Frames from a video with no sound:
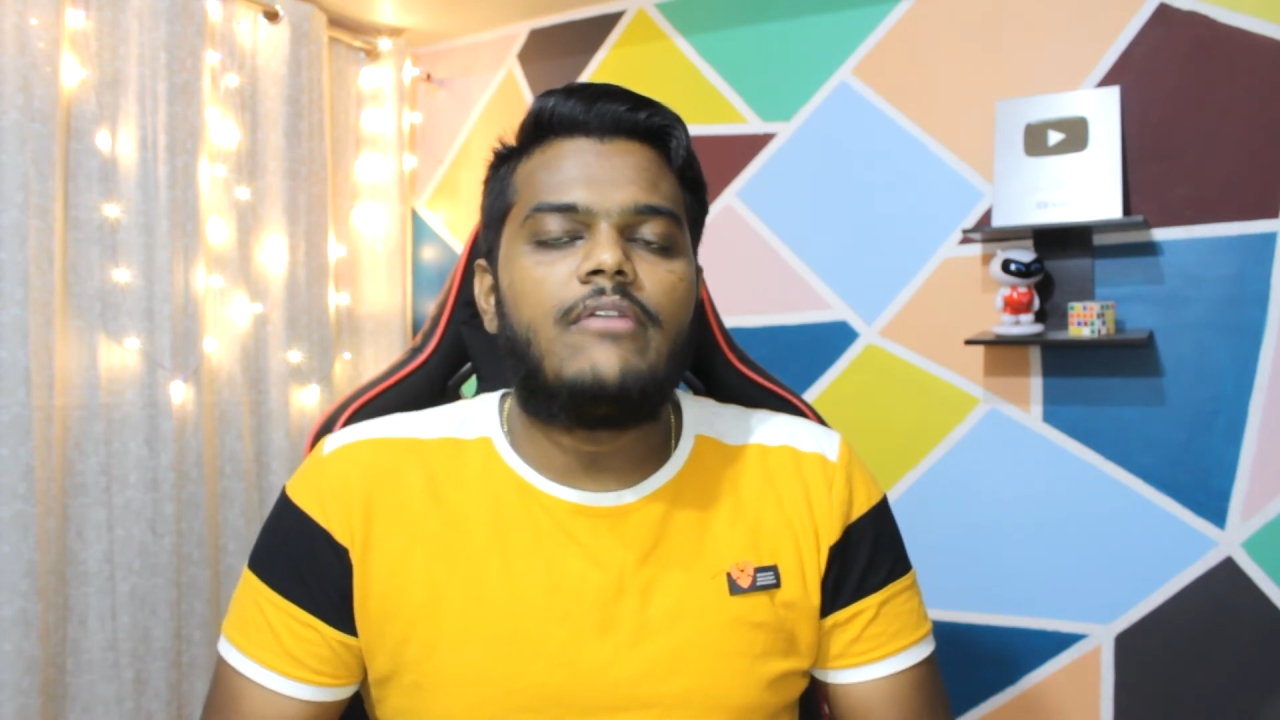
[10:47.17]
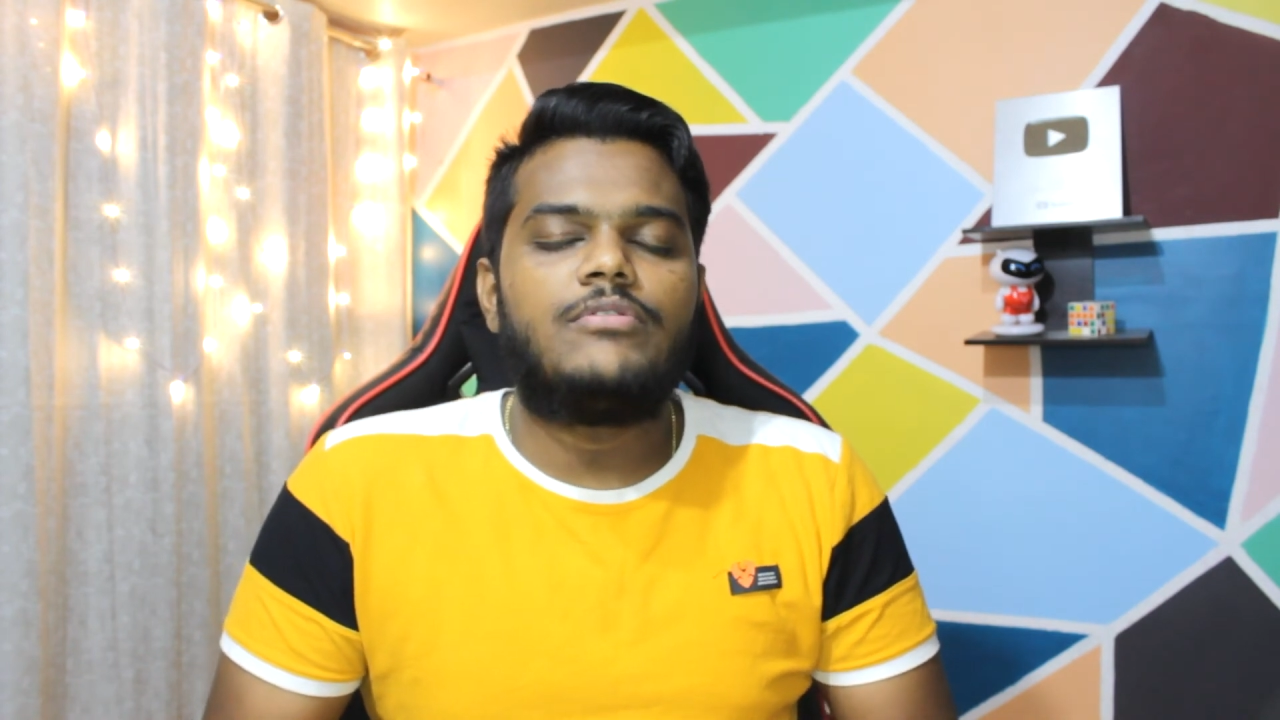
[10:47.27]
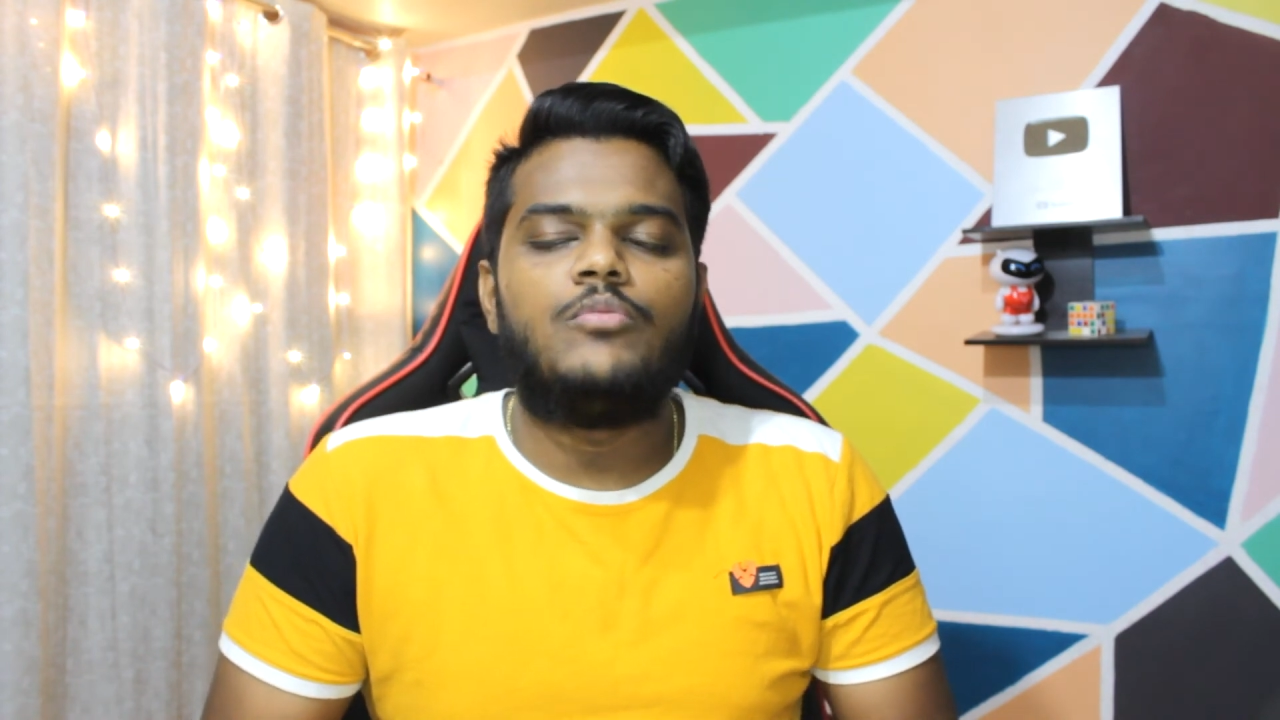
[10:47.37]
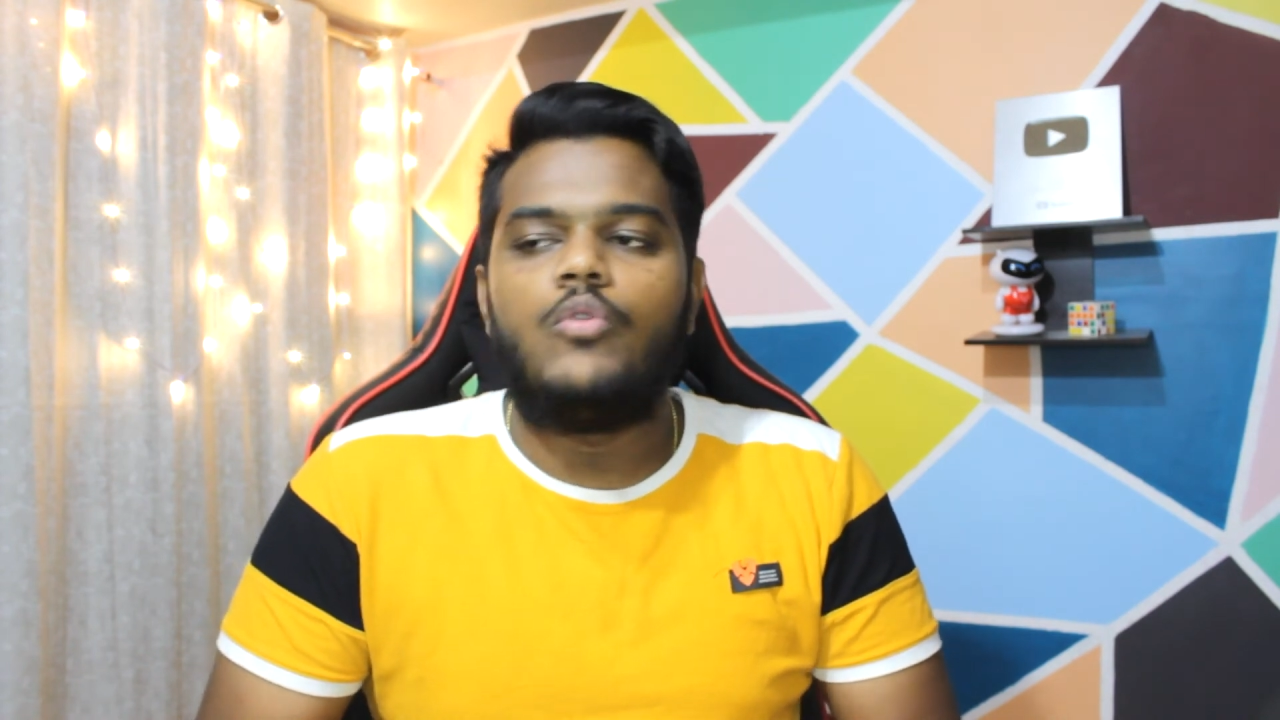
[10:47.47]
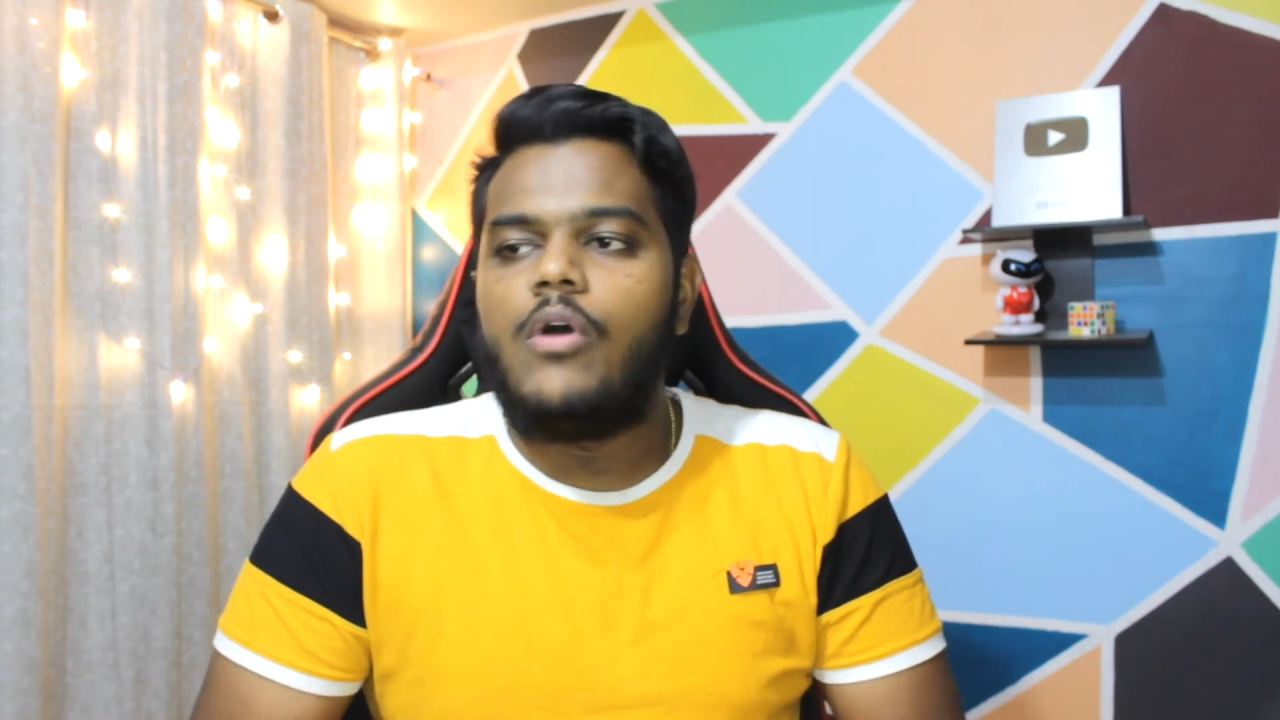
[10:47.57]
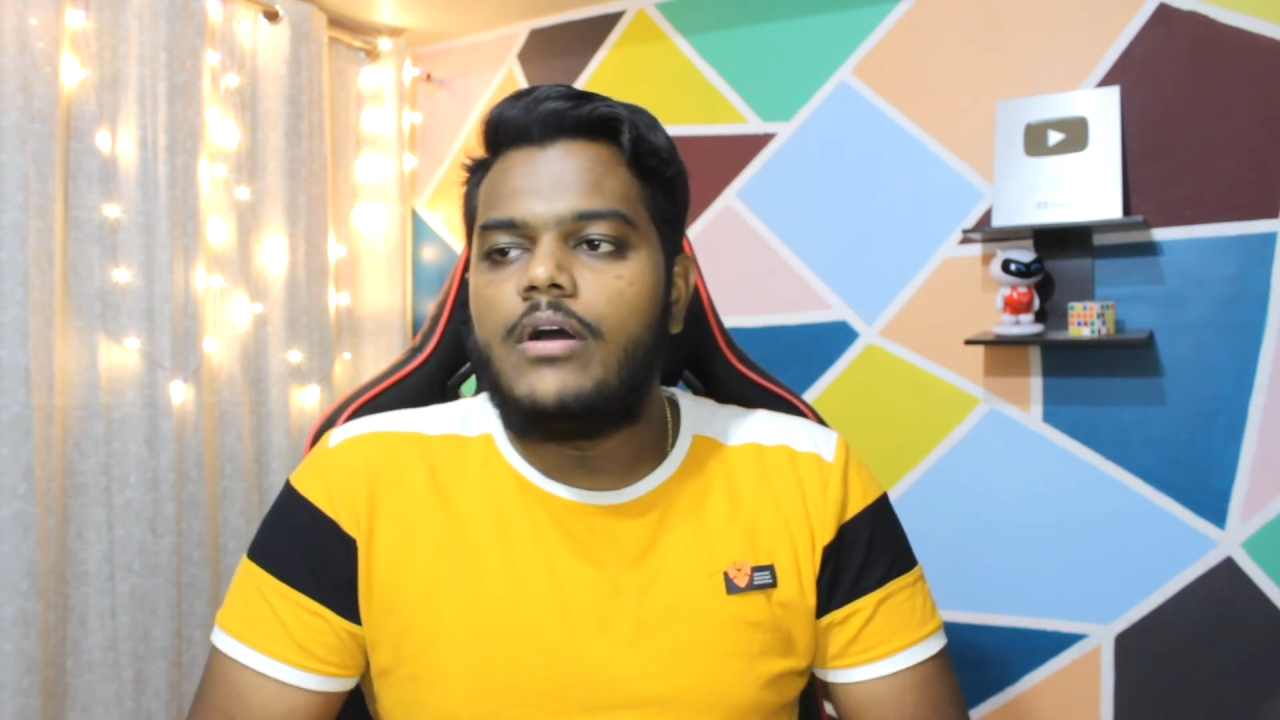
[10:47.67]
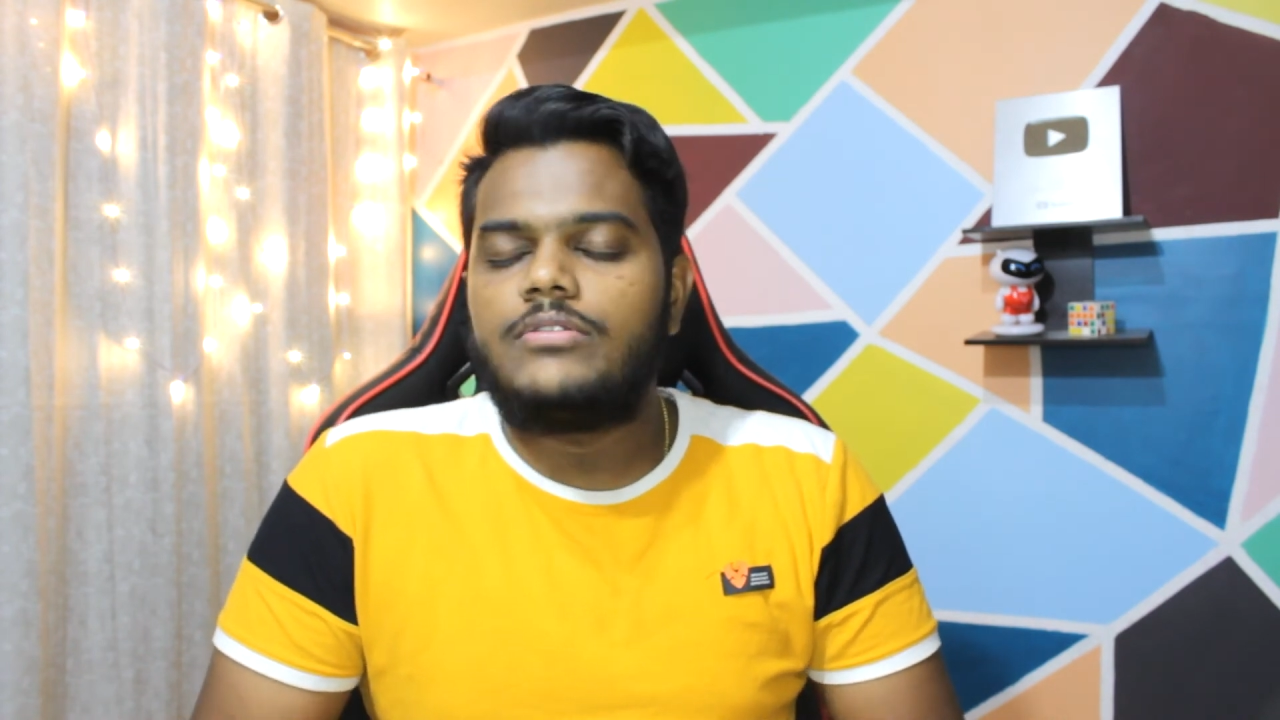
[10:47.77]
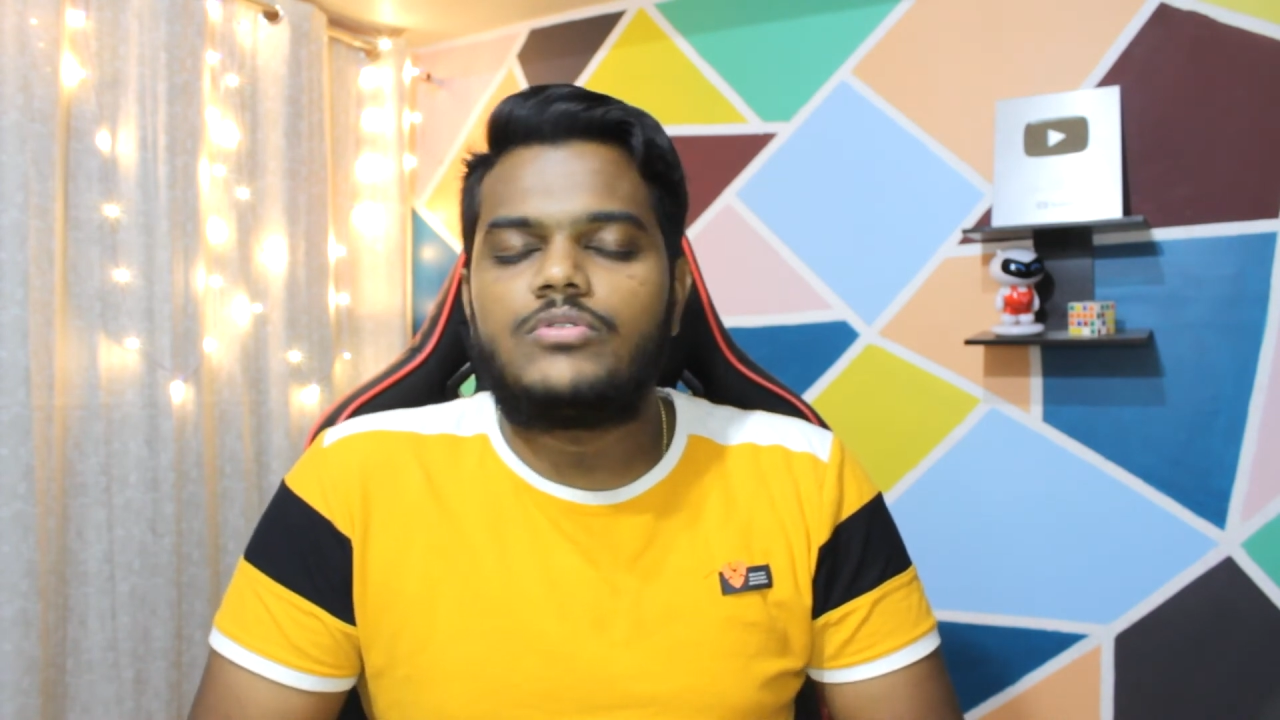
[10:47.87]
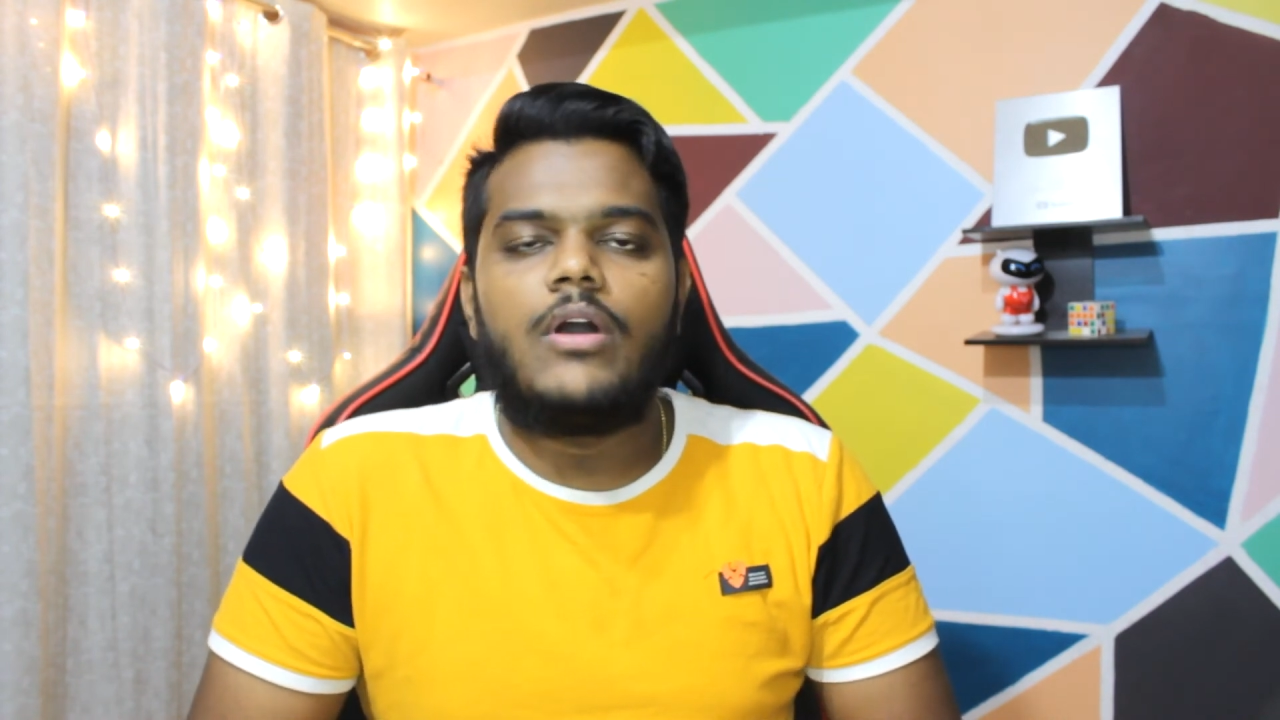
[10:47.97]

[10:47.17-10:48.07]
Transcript: have to move on